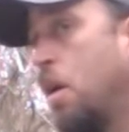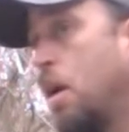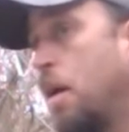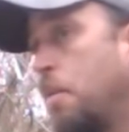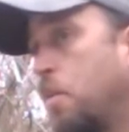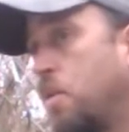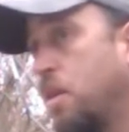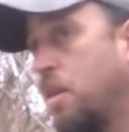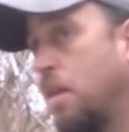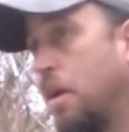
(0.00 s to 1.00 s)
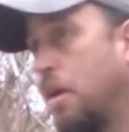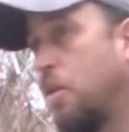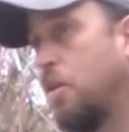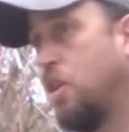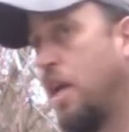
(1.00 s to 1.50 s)
um, within their
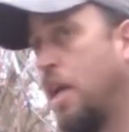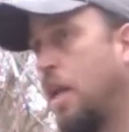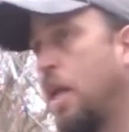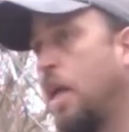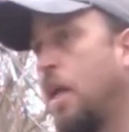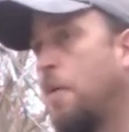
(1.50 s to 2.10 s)
Christianity,